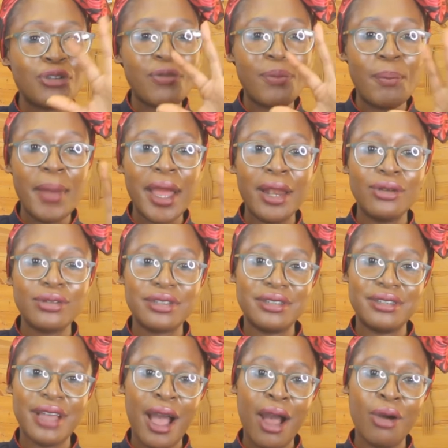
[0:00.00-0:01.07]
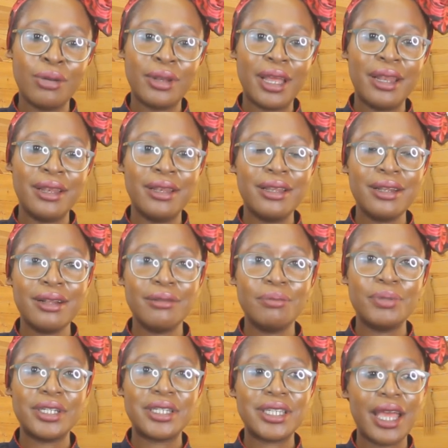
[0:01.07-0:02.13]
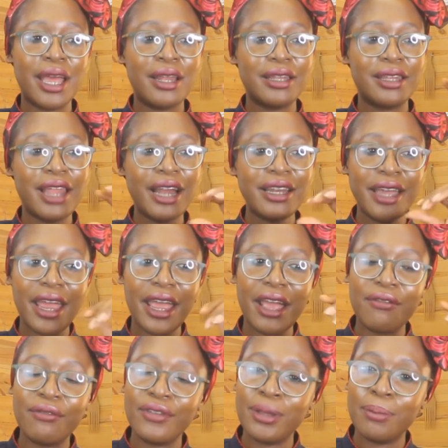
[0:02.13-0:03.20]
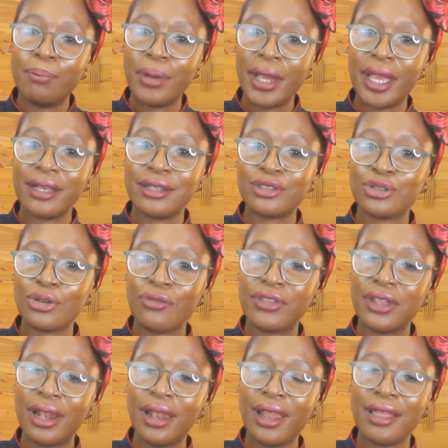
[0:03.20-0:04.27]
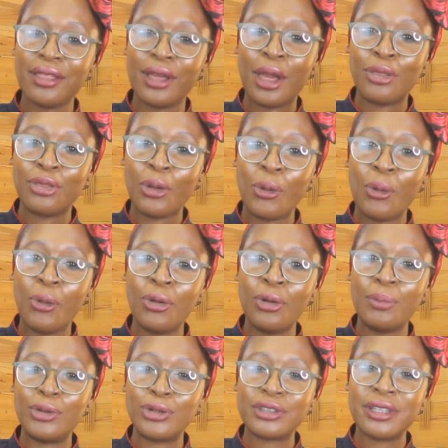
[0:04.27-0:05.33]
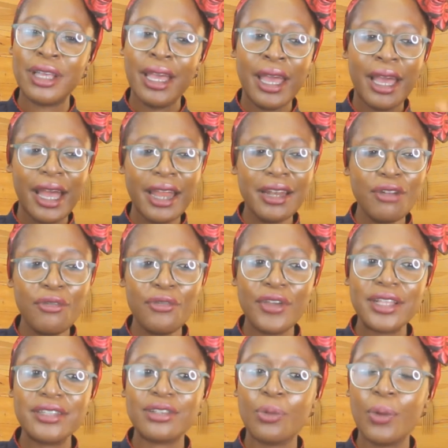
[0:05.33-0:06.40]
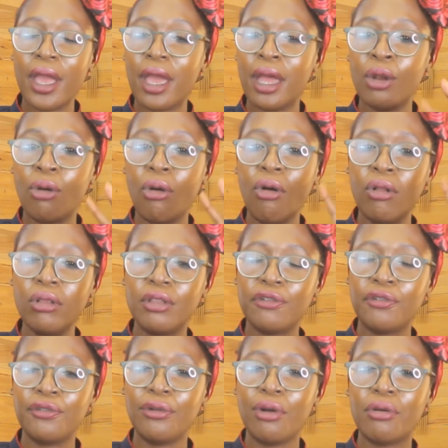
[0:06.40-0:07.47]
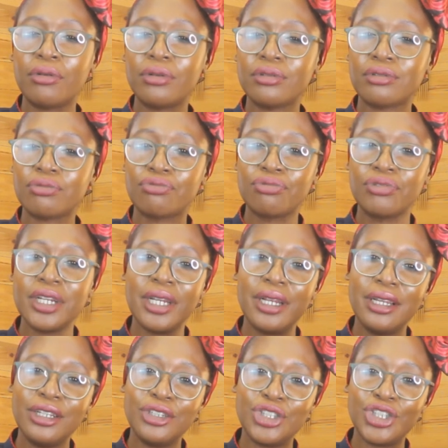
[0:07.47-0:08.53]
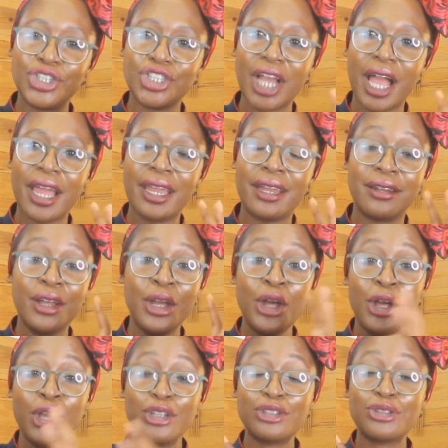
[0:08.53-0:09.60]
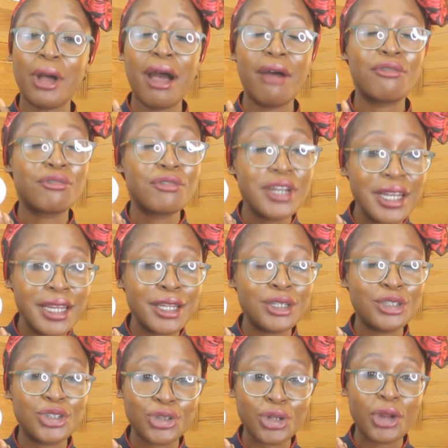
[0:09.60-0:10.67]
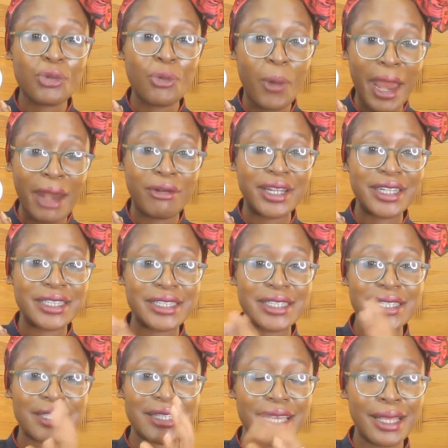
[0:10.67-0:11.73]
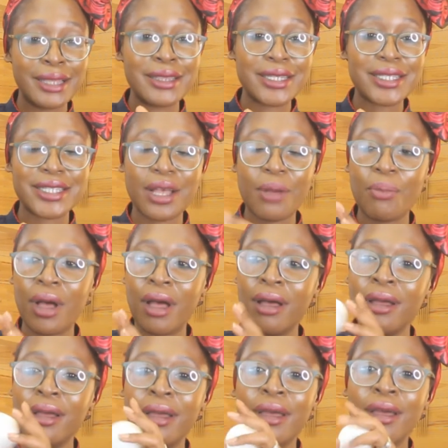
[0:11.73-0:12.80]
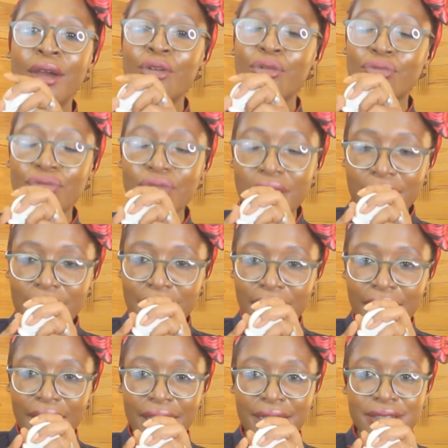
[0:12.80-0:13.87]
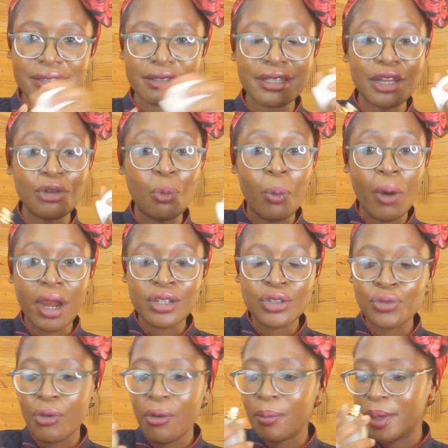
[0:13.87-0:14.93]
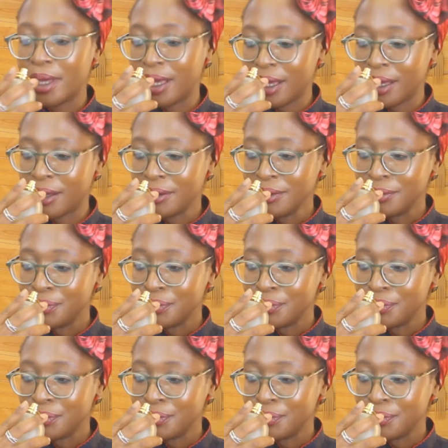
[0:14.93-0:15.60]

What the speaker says: of mellows down a little bit, and that heavy base of the leather and the oak moss kind of fades away, and all the florals really shine. So I've really enjoyed wearing this in the summer. Really nice. It works for me.